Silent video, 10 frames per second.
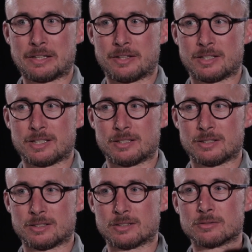
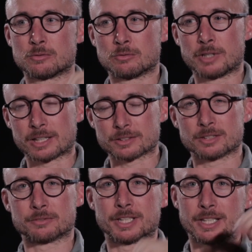the
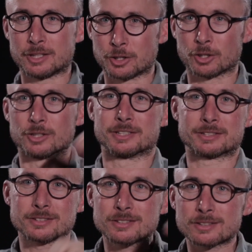relatively
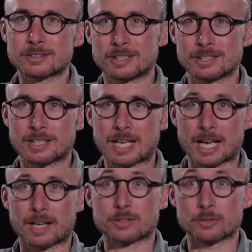egoless
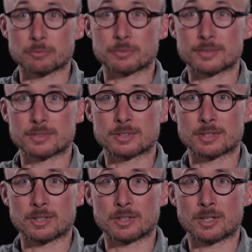act
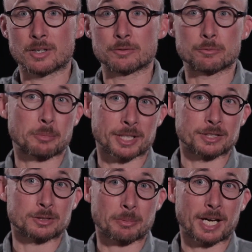of
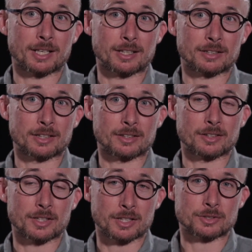participating in
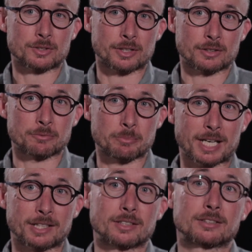the history of
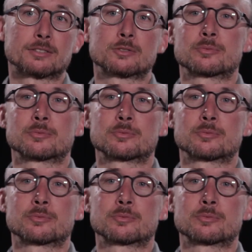making.